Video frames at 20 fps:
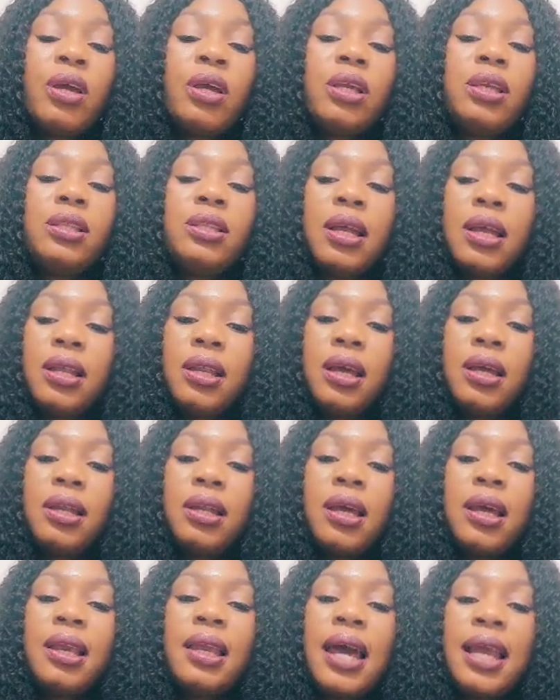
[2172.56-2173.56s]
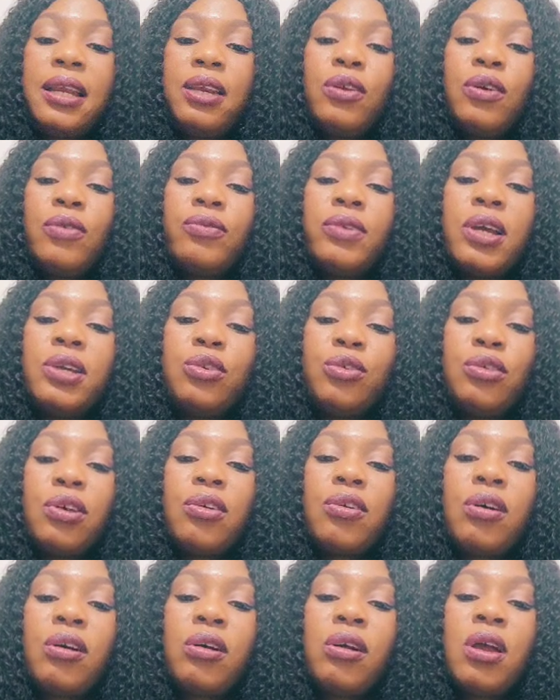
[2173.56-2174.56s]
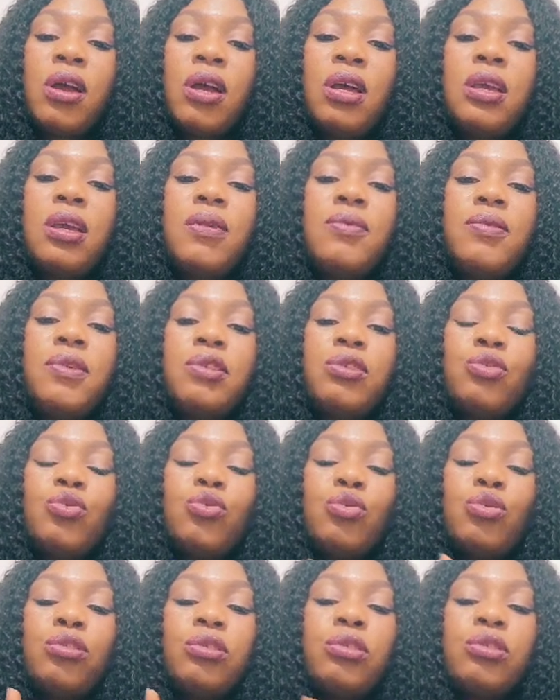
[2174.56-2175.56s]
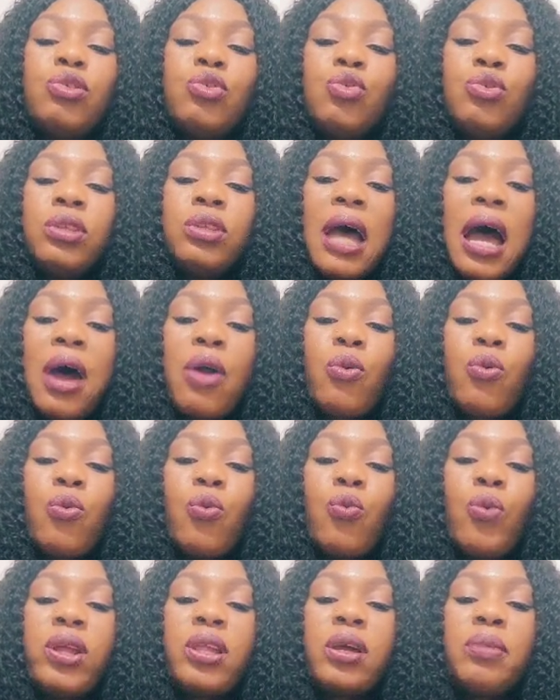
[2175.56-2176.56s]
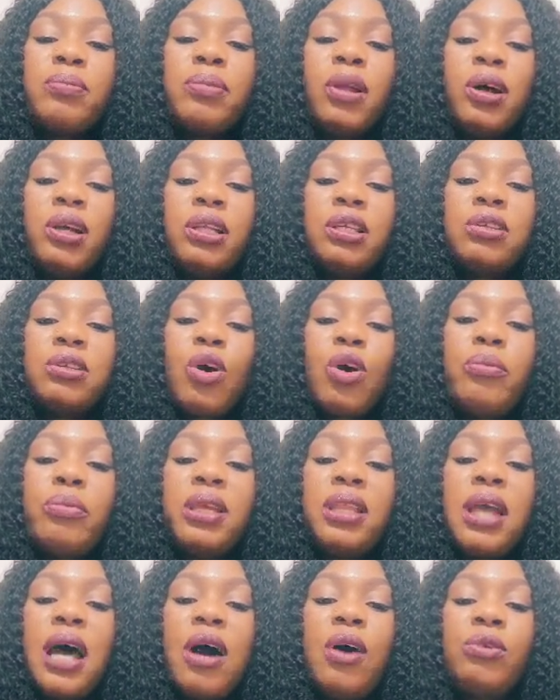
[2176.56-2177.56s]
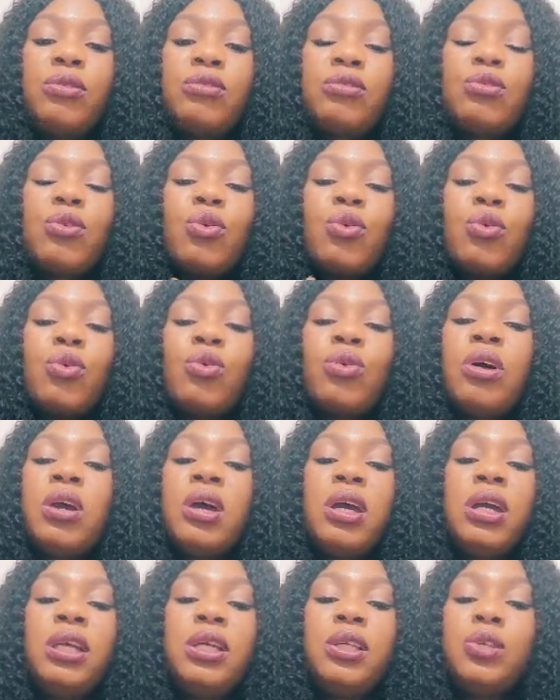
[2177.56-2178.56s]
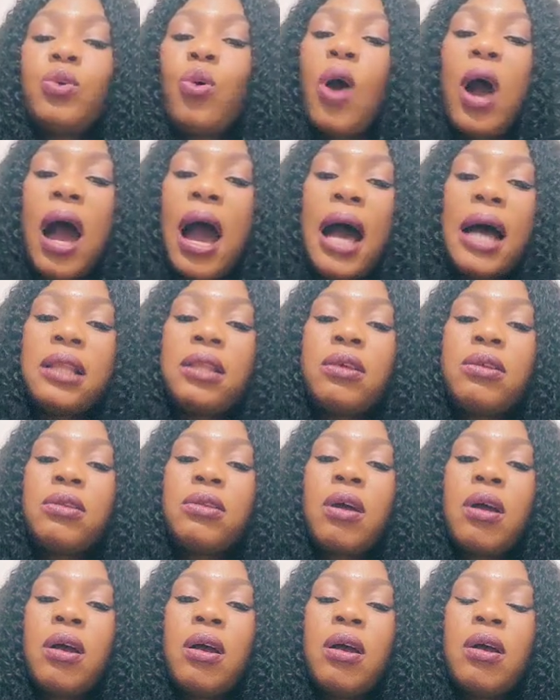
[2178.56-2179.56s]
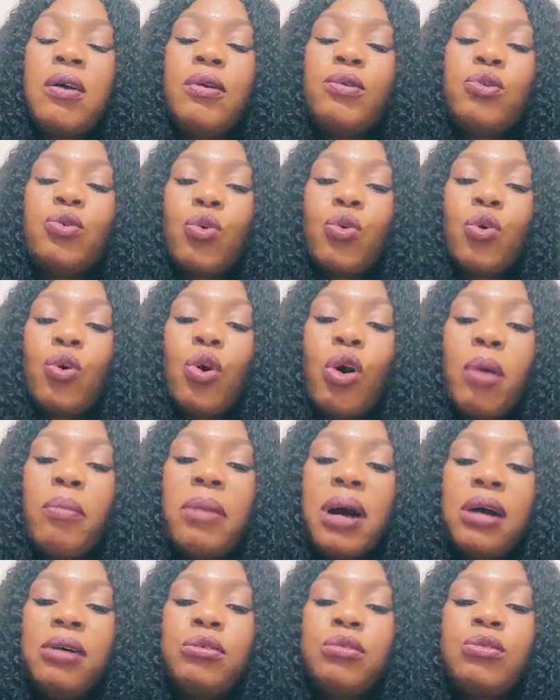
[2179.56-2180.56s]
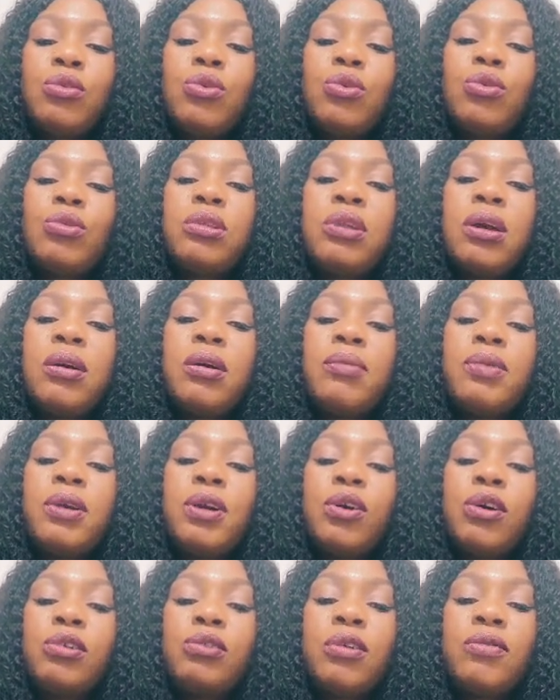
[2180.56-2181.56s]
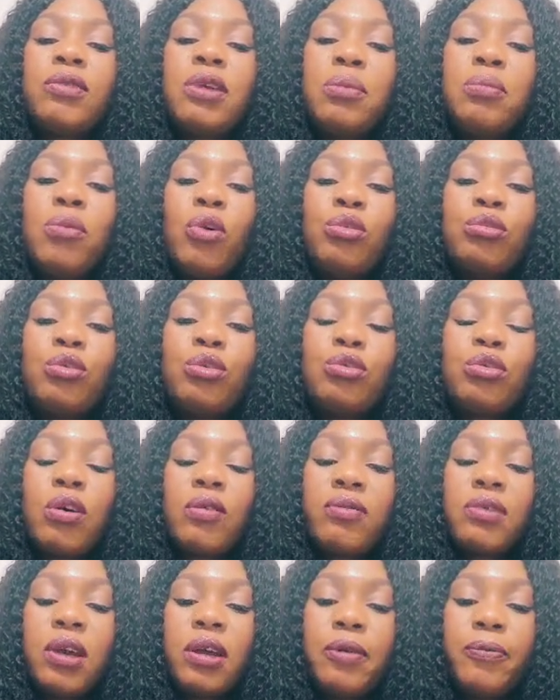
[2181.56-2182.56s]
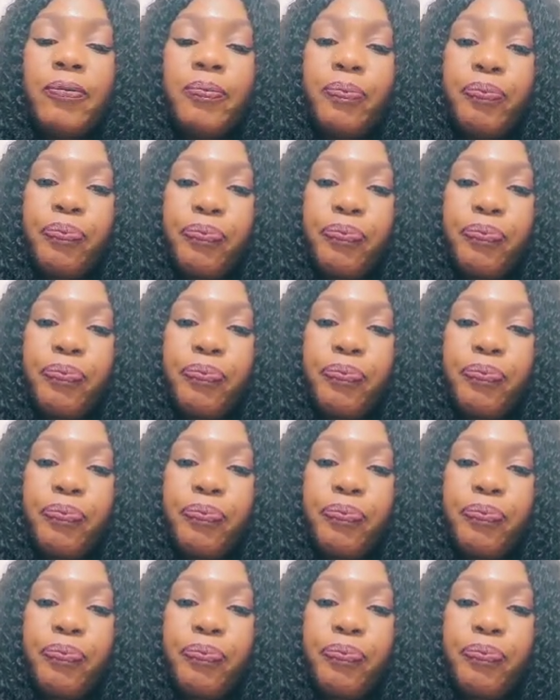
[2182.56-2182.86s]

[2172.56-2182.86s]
It's the lining of the uterus. If it's too narrow where the blood is coming out, so it's so hard to come out. So because of the muscles of the